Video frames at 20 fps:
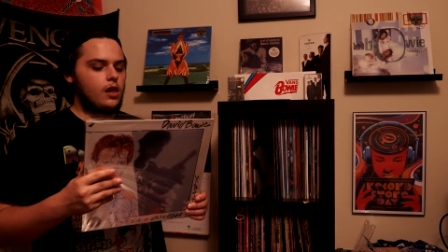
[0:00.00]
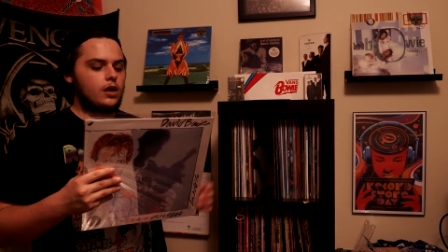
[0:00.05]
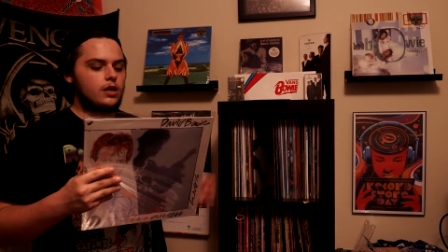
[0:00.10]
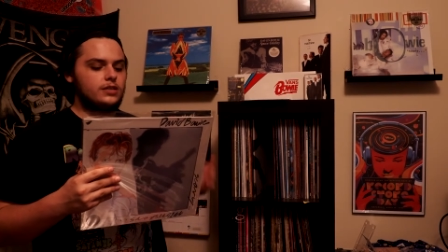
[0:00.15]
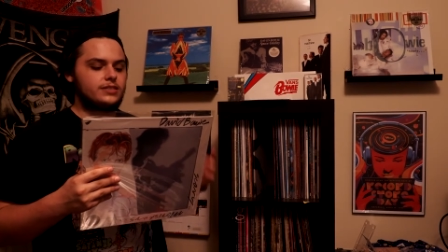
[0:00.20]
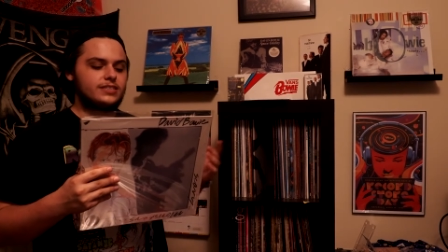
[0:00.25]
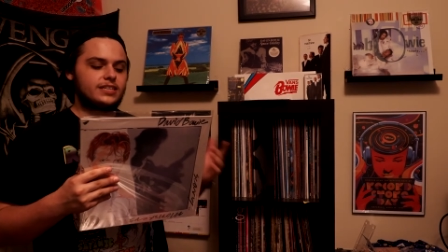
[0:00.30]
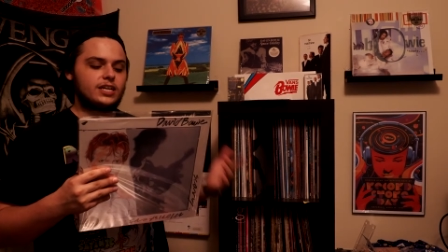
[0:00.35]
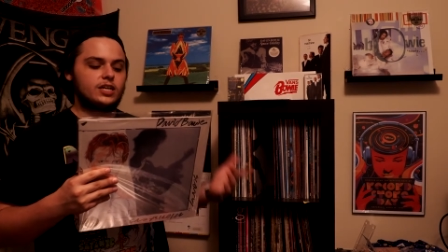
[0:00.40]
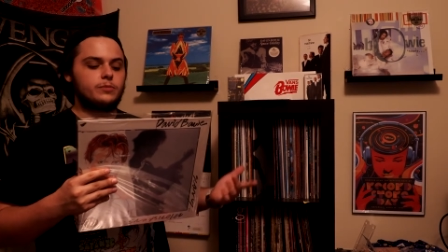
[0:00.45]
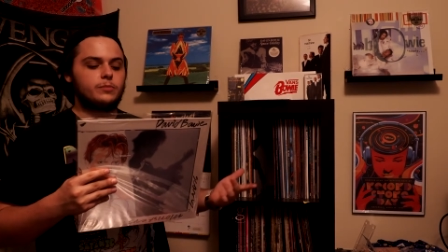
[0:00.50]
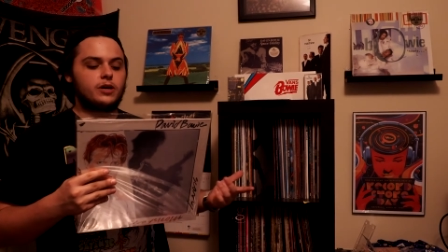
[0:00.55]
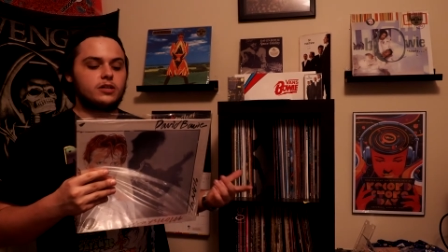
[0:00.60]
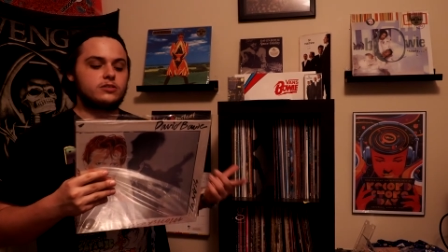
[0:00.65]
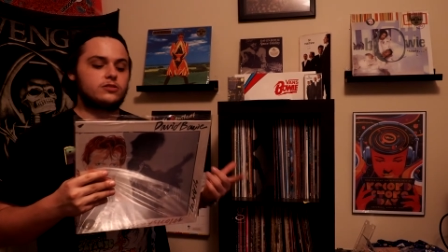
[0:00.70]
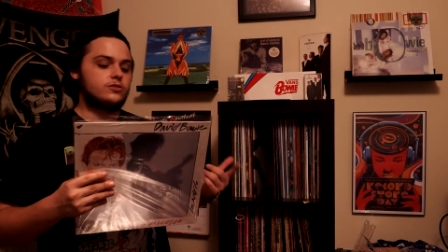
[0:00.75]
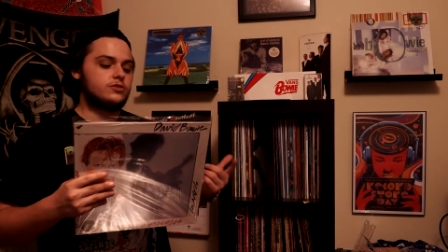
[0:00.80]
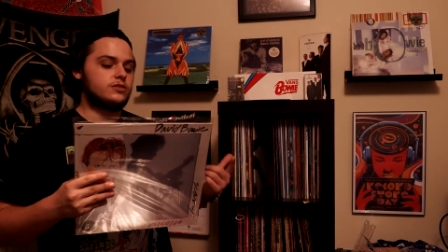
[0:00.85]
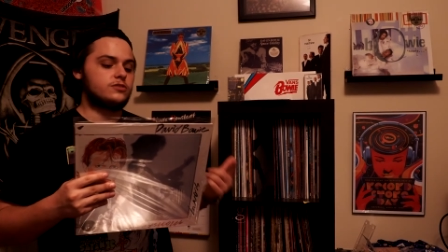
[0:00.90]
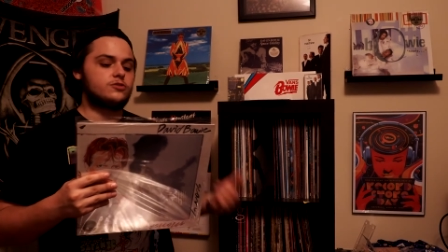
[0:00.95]
Scary
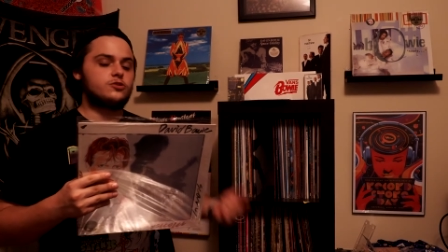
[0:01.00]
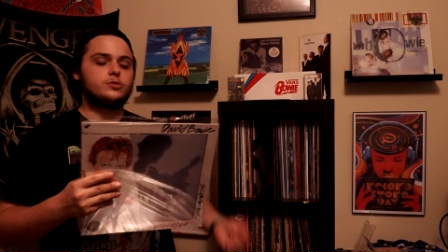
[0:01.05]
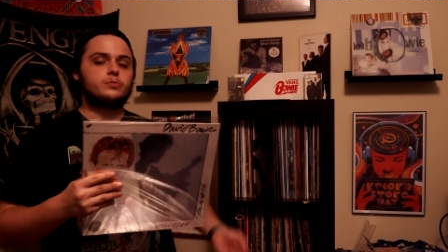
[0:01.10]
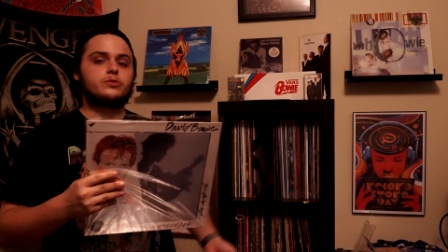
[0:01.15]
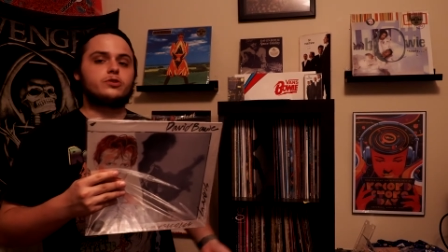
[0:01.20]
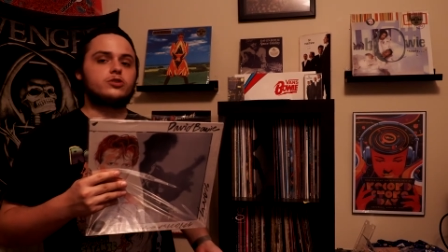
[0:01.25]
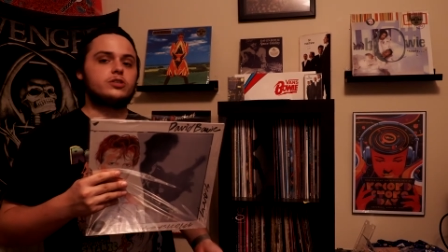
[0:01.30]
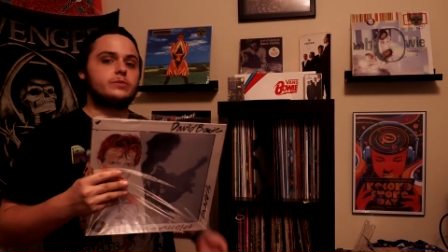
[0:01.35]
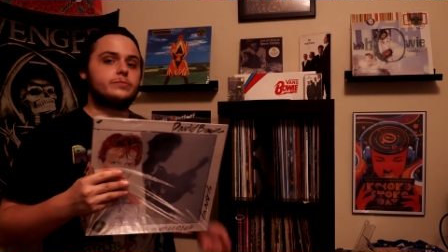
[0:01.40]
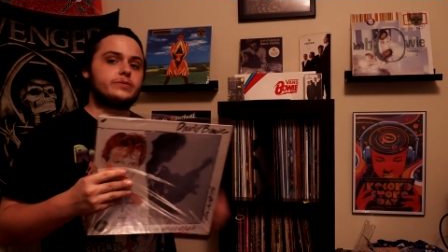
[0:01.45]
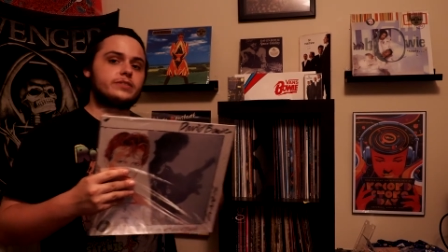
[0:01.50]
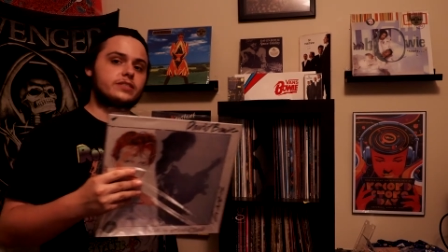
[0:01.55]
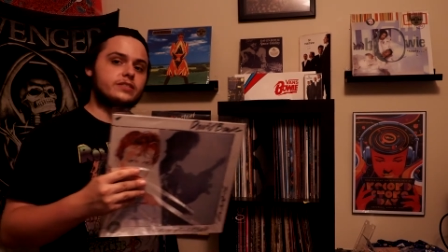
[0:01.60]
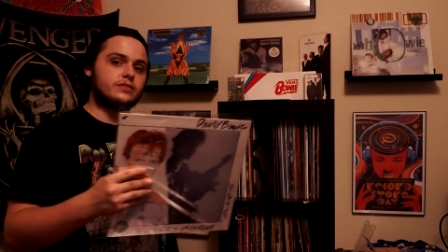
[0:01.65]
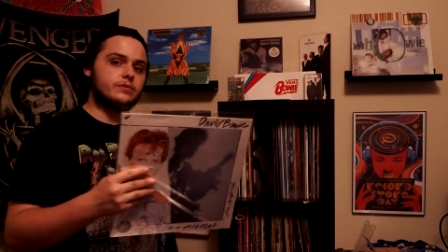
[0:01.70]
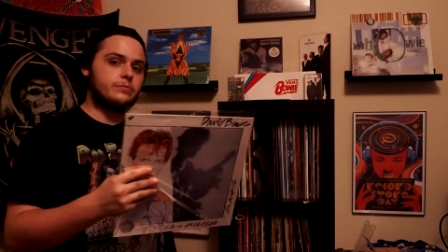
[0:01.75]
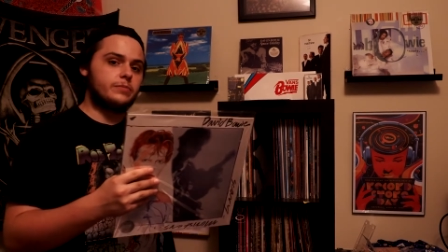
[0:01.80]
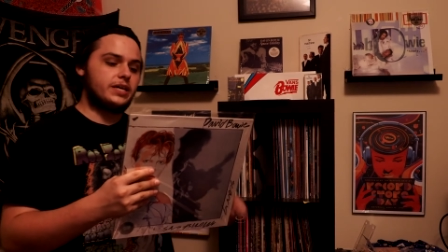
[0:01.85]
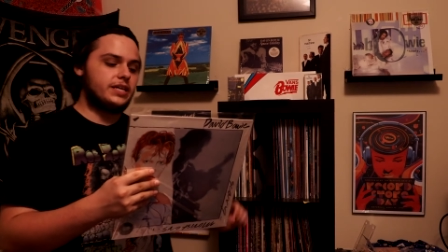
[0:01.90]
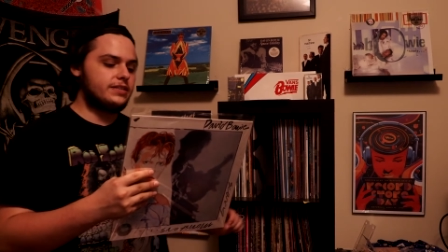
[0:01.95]
Monsters and Super Creeps is
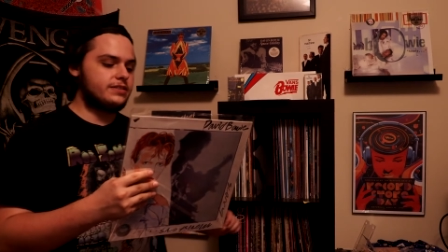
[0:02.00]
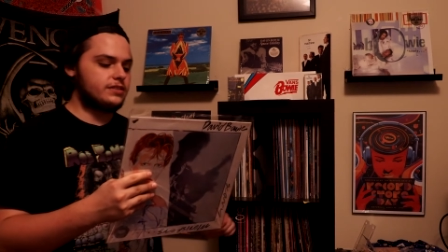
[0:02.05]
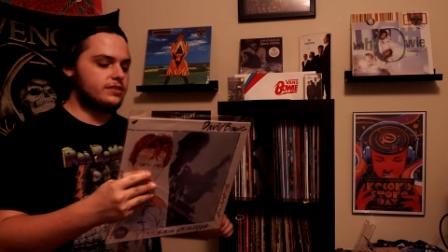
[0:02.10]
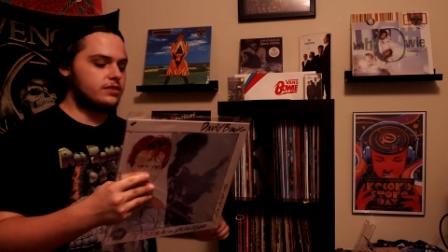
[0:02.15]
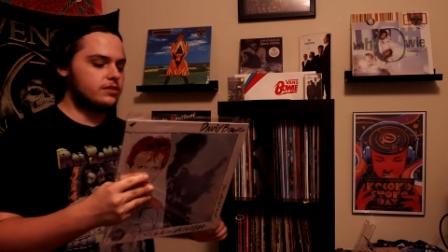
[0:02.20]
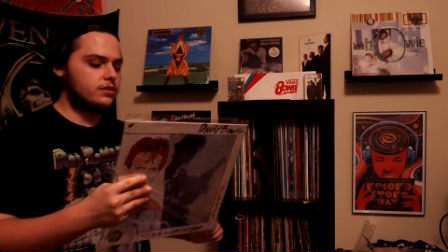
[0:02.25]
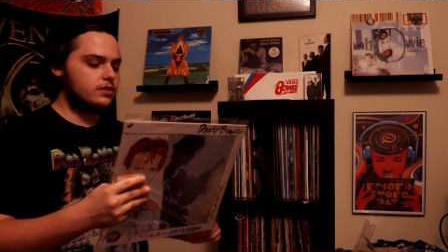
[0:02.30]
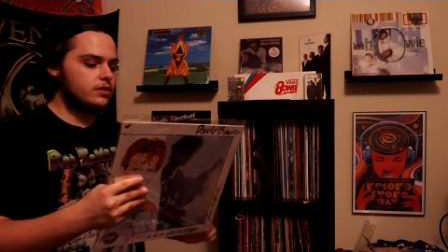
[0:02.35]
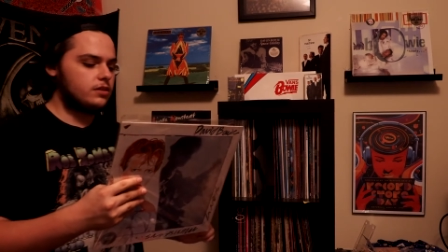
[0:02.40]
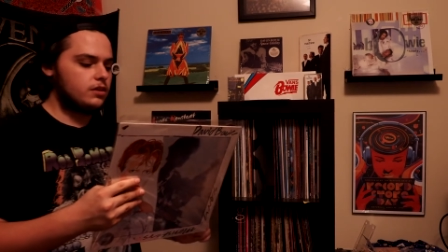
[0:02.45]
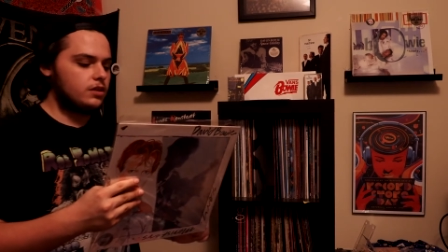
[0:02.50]
amazing.